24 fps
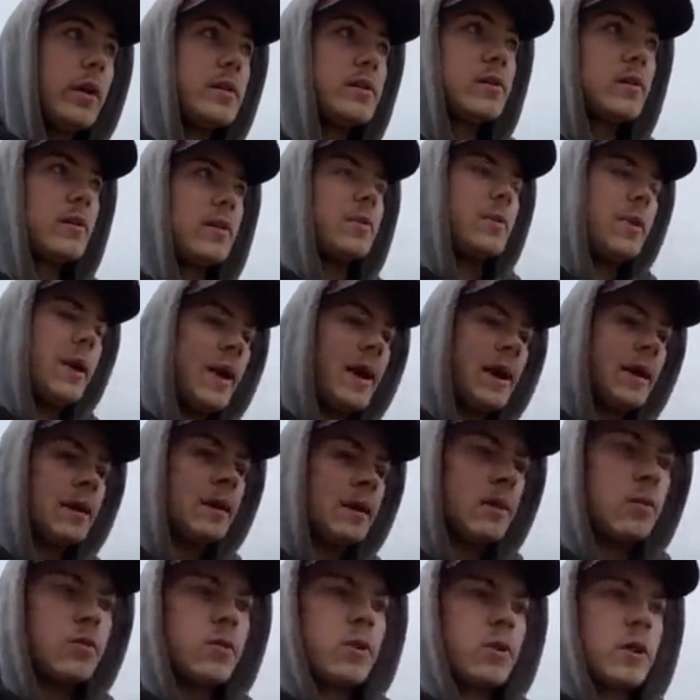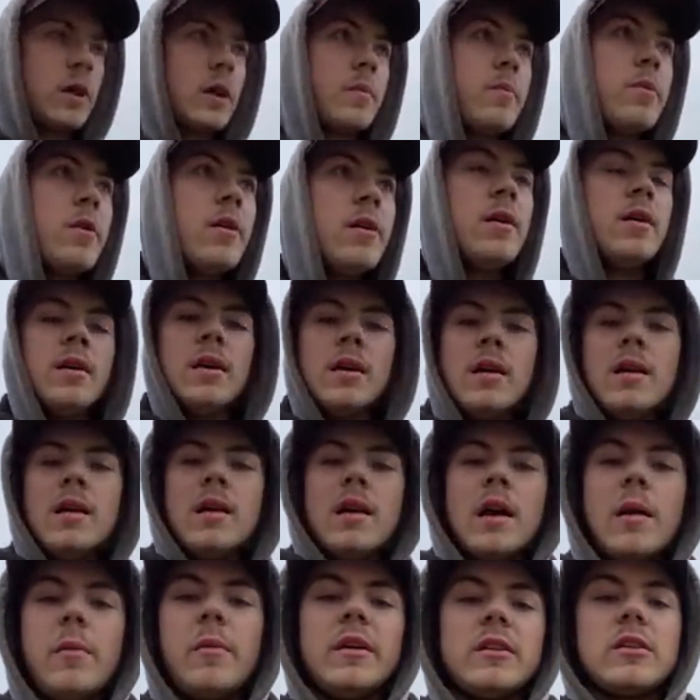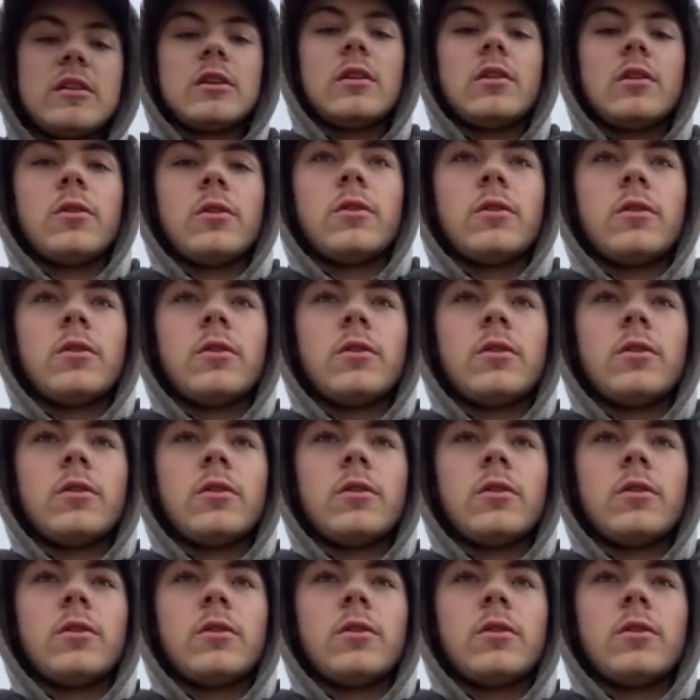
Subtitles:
do as good a packing job. I bet you though,